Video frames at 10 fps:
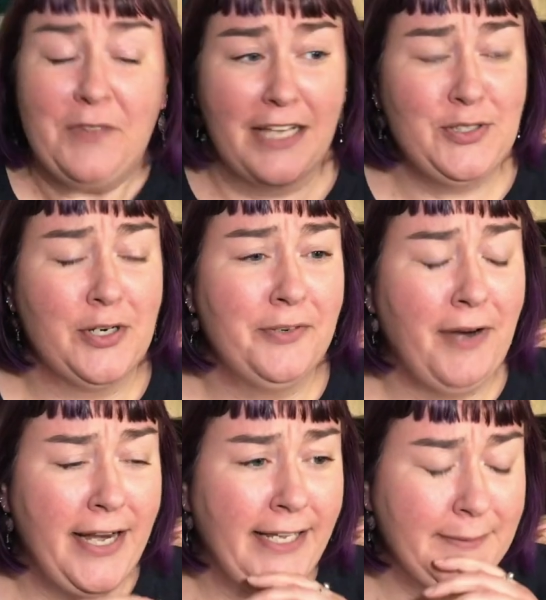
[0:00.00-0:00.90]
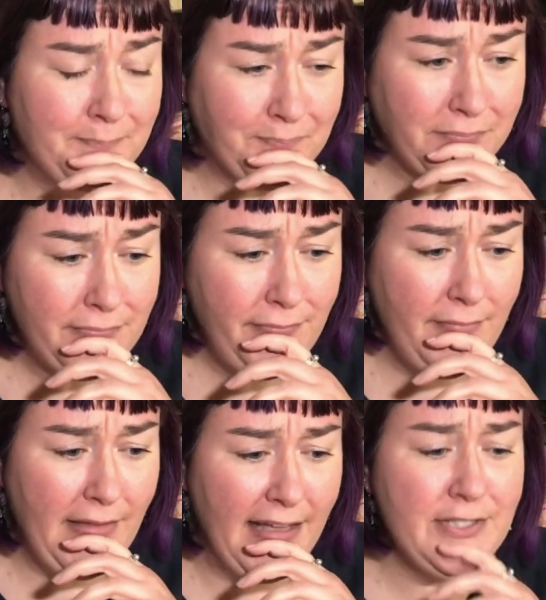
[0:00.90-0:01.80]
I started writing
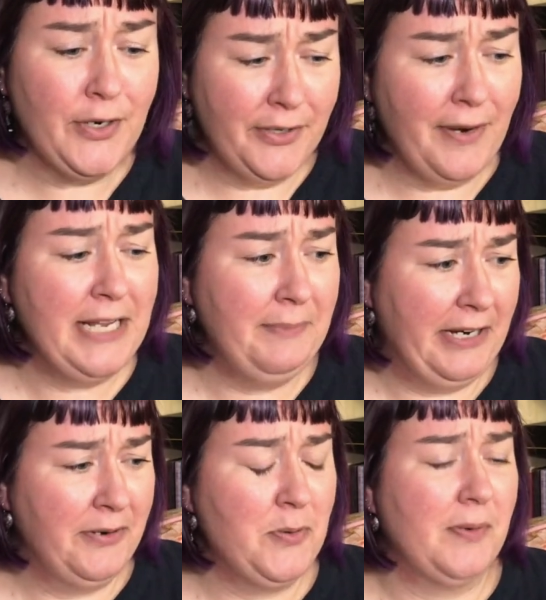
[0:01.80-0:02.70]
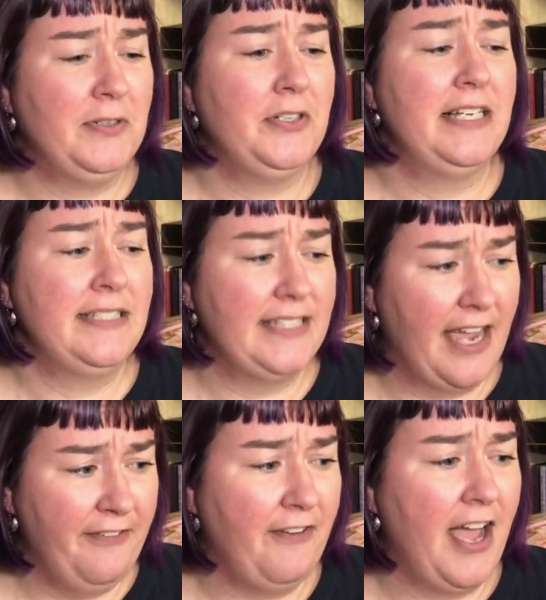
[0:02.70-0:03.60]
paranormal and
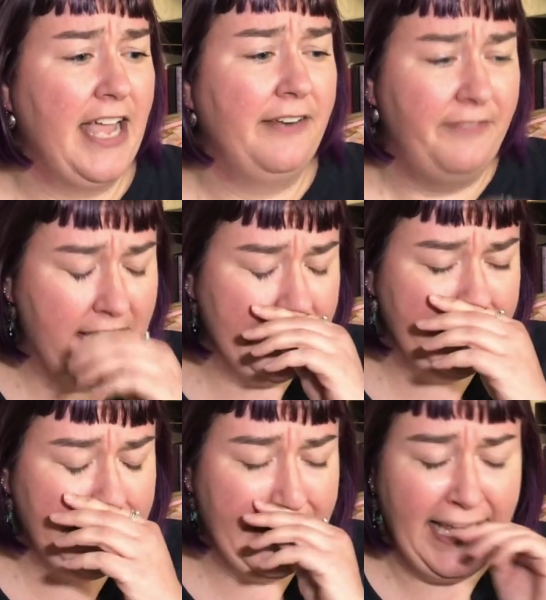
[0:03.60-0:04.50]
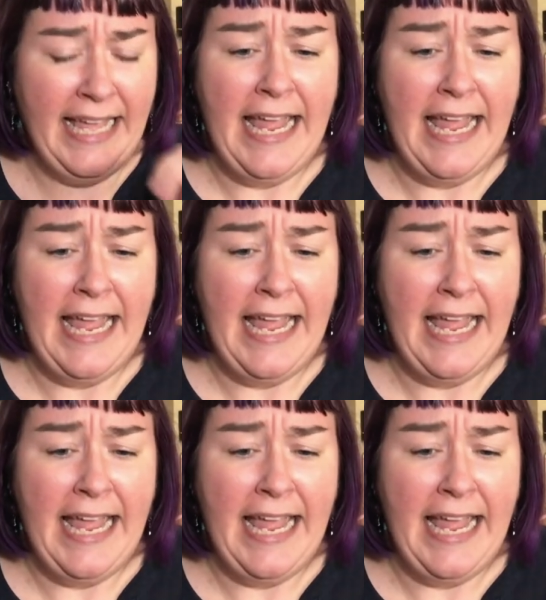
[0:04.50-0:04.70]
sci-fi and fantasy.